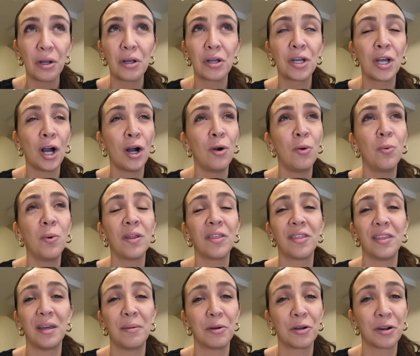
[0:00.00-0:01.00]
go with
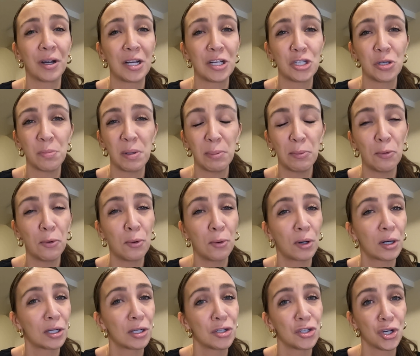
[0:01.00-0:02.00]
the immigration people who are
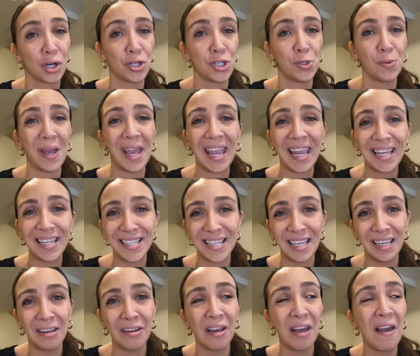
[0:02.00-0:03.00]
going to charge you
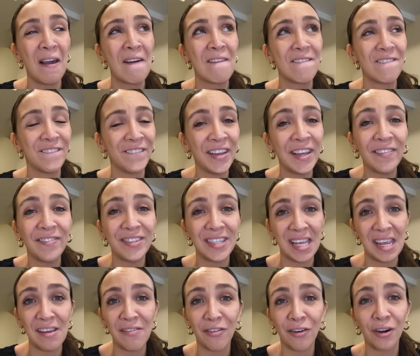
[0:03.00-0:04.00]

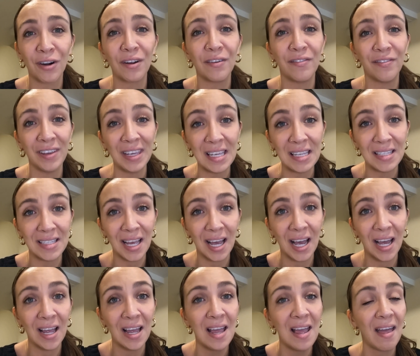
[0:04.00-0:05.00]
$18.50 for a
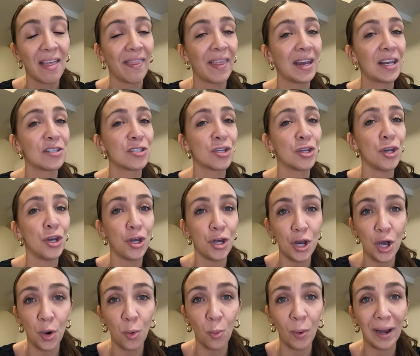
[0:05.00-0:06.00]
visa. That is
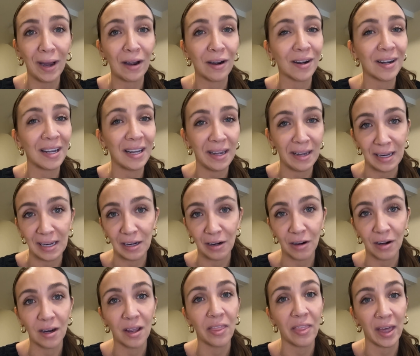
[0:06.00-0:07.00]
nowhere
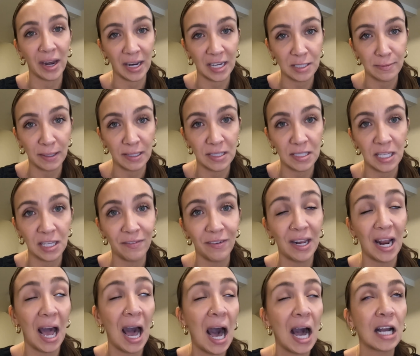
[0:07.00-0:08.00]
near that expensive. It
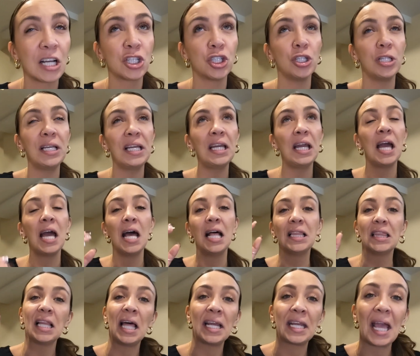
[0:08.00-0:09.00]
actually
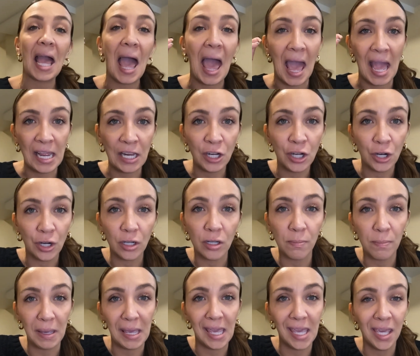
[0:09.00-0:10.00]
like
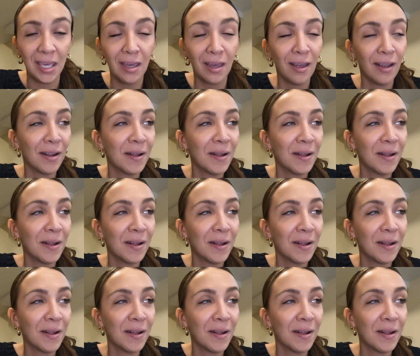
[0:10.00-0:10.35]
angered me